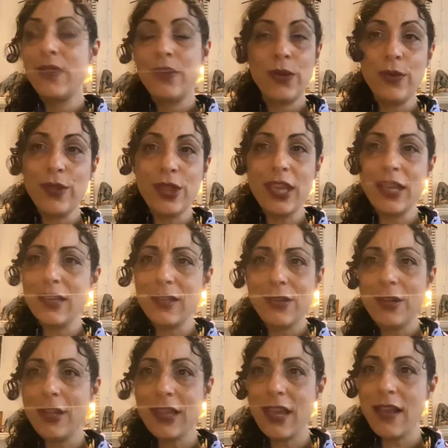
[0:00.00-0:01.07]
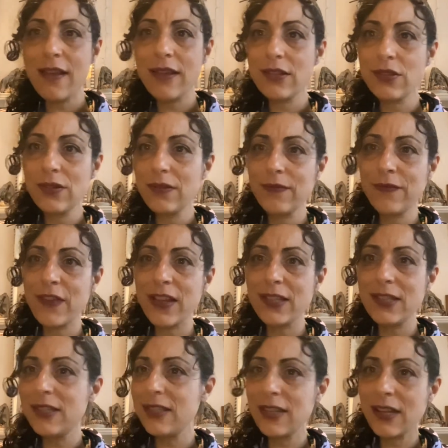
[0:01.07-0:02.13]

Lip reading: Who do you think funds the